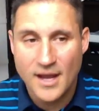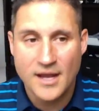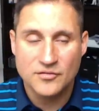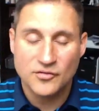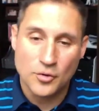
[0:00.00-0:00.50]

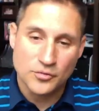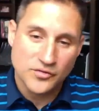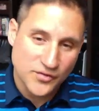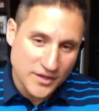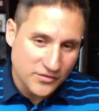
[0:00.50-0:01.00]
And so,
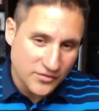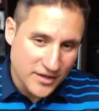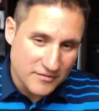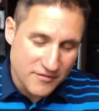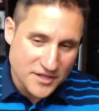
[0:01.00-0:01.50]
since
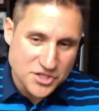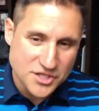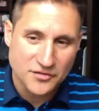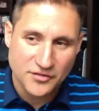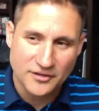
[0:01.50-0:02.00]
the
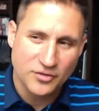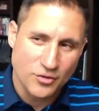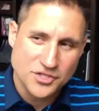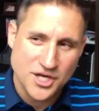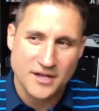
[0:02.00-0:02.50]
invention of
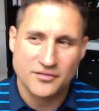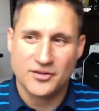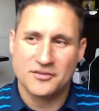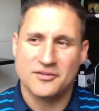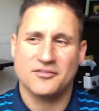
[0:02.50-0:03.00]
Centaur chess, I'll,